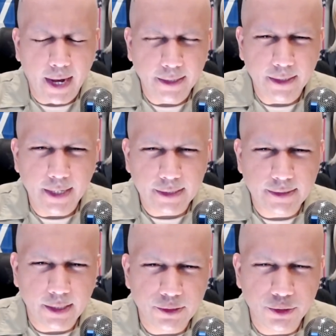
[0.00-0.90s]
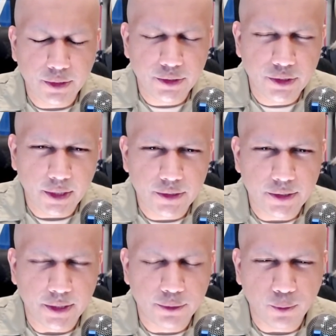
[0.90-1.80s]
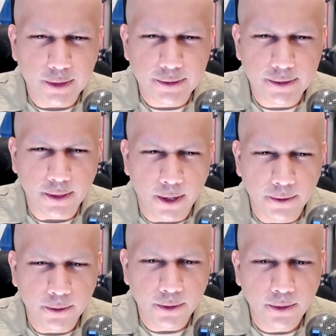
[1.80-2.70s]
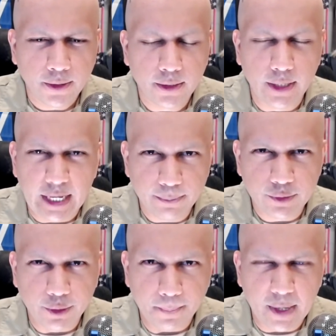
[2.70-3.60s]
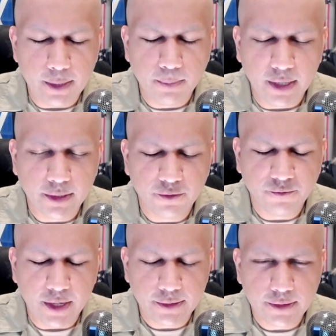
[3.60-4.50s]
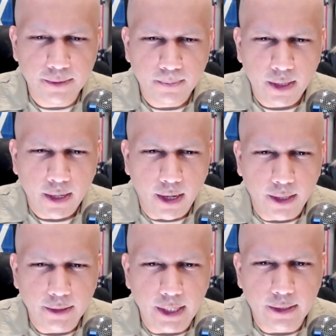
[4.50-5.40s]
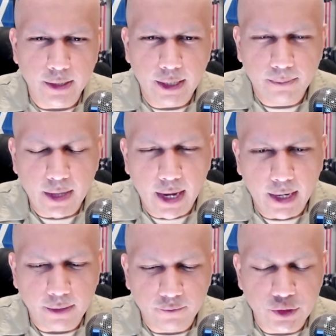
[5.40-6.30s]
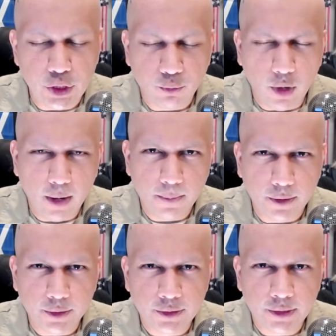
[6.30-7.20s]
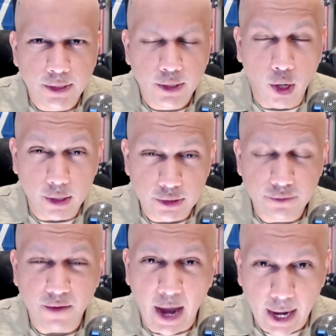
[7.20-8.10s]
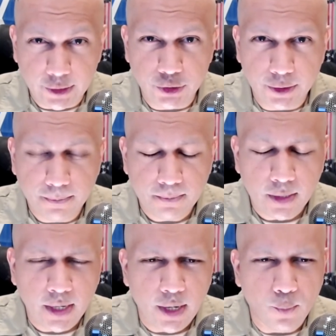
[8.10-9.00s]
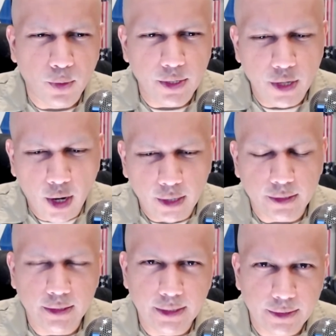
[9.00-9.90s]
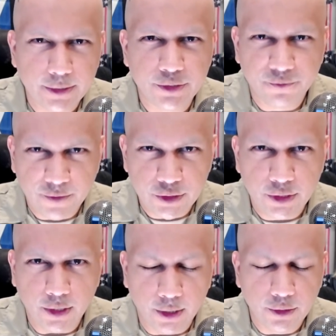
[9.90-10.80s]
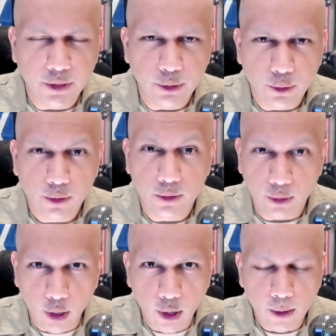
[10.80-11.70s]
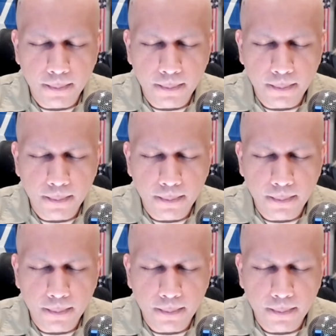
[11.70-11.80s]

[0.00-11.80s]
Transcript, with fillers: in the next section, the judge addresses other claims that are made by the defense. They claim that Virginia Roberts' cause of action were not legally sufficient under New York law,